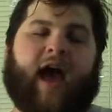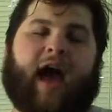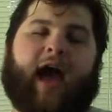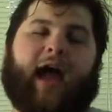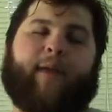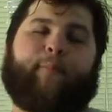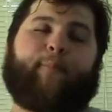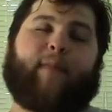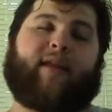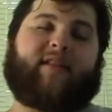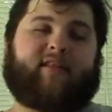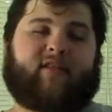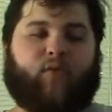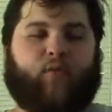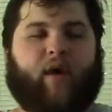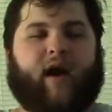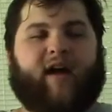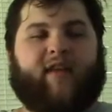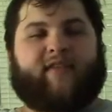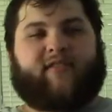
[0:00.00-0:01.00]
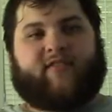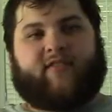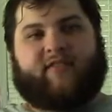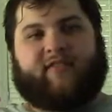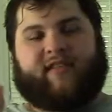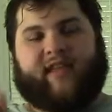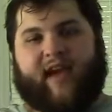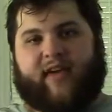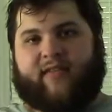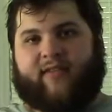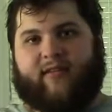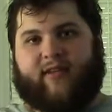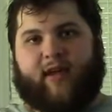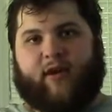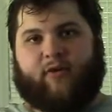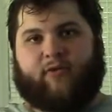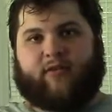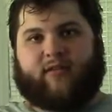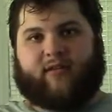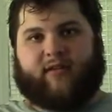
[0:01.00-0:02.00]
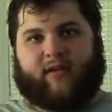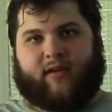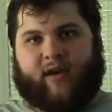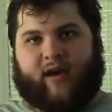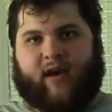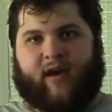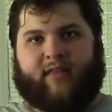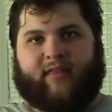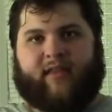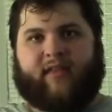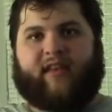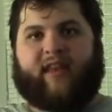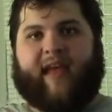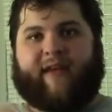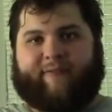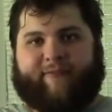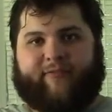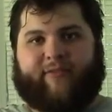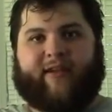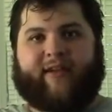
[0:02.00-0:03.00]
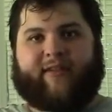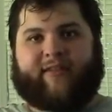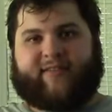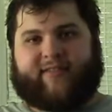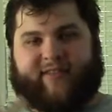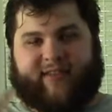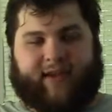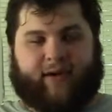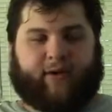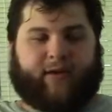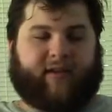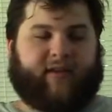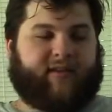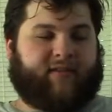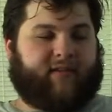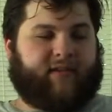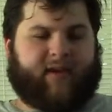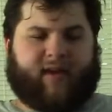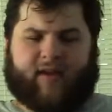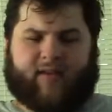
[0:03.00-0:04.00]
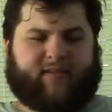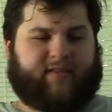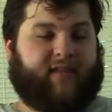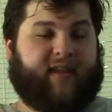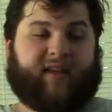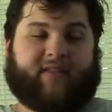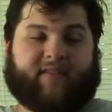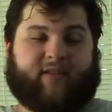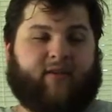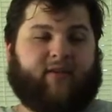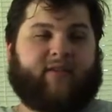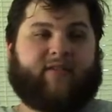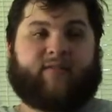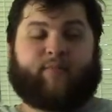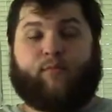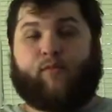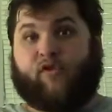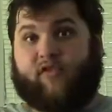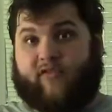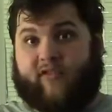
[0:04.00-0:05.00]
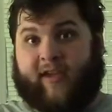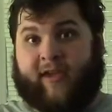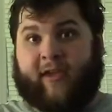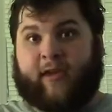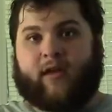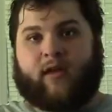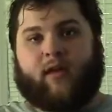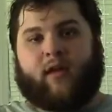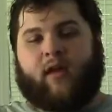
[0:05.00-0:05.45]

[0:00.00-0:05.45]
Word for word: i meant to watch death note uh the netflix series uh not series movie